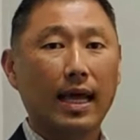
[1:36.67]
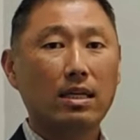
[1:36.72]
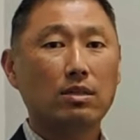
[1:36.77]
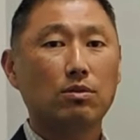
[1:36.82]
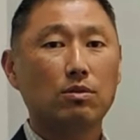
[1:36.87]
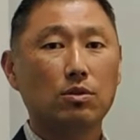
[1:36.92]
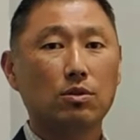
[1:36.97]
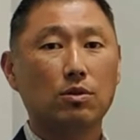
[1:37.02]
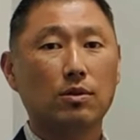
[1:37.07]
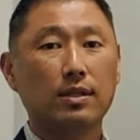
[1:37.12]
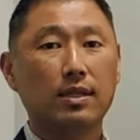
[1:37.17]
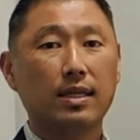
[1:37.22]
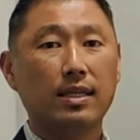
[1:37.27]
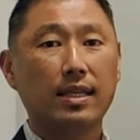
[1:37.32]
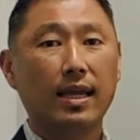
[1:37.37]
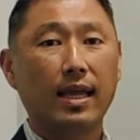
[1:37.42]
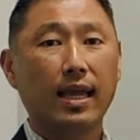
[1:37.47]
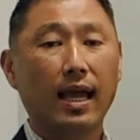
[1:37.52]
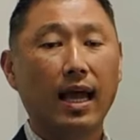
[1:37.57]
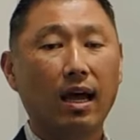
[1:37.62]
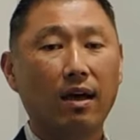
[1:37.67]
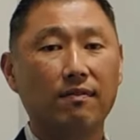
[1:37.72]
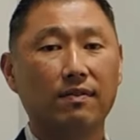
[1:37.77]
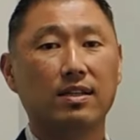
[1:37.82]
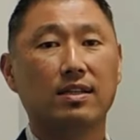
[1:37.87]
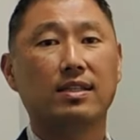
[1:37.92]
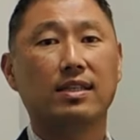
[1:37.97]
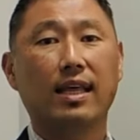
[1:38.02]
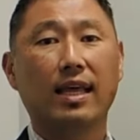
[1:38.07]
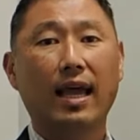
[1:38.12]
last resort that they
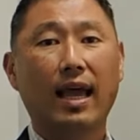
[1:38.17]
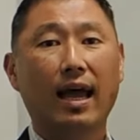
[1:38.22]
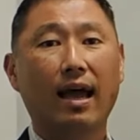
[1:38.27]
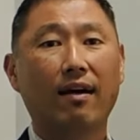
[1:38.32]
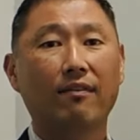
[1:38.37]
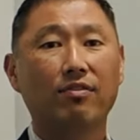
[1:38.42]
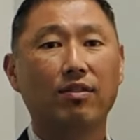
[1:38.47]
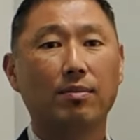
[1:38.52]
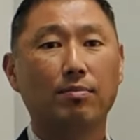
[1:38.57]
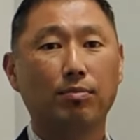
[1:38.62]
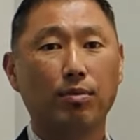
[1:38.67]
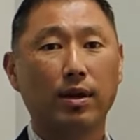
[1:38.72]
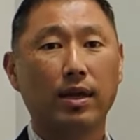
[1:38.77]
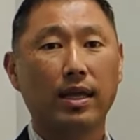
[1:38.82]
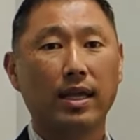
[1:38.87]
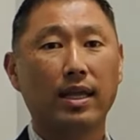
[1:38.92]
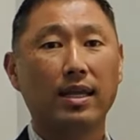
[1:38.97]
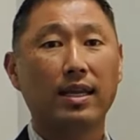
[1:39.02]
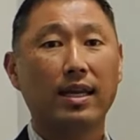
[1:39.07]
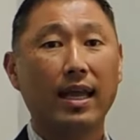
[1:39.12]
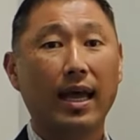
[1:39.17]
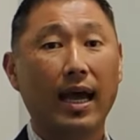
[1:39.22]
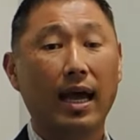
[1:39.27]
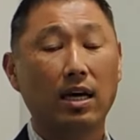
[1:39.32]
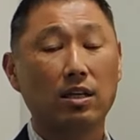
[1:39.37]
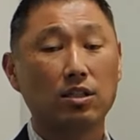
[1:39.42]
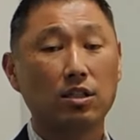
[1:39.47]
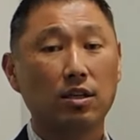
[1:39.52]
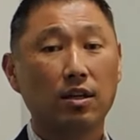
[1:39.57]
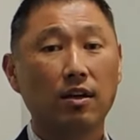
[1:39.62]
have is they have to bring in
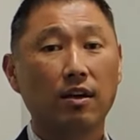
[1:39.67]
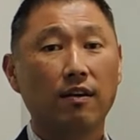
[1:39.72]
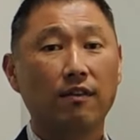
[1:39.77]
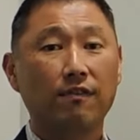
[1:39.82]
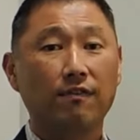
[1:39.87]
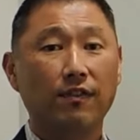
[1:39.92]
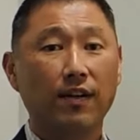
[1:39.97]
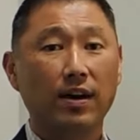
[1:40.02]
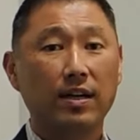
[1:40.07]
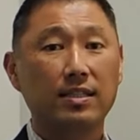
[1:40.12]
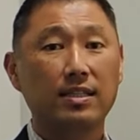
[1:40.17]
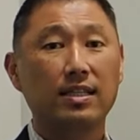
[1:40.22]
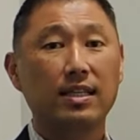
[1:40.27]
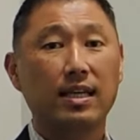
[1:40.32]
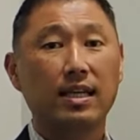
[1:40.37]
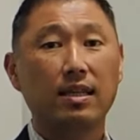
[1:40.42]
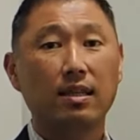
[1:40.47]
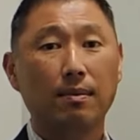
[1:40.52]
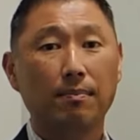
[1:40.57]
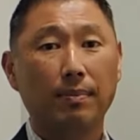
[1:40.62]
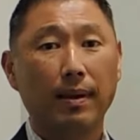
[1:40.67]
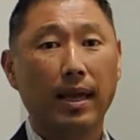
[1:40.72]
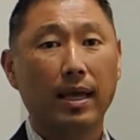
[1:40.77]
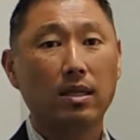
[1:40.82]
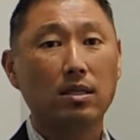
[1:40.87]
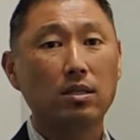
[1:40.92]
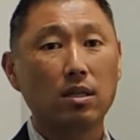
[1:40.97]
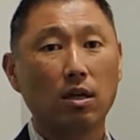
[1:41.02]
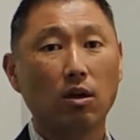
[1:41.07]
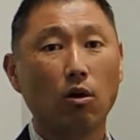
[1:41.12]
cash, funds in the
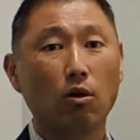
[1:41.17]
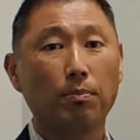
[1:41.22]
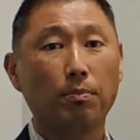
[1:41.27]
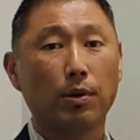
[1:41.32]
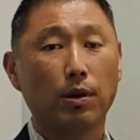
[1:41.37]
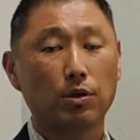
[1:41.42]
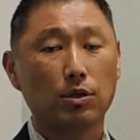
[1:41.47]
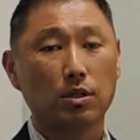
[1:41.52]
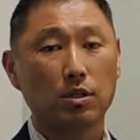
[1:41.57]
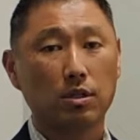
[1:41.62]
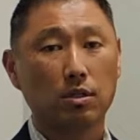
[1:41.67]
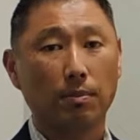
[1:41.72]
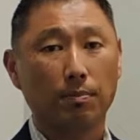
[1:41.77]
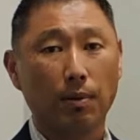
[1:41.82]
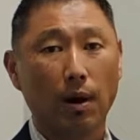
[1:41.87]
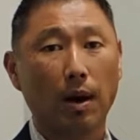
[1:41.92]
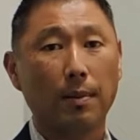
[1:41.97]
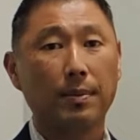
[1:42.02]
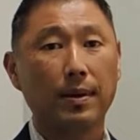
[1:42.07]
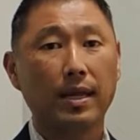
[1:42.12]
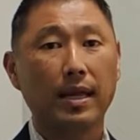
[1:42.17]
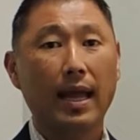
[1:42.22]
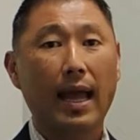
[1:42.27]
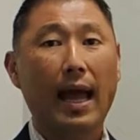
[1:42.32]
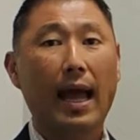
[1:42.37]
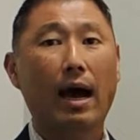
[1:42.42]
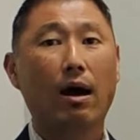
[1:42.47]
bank, to go purchase the property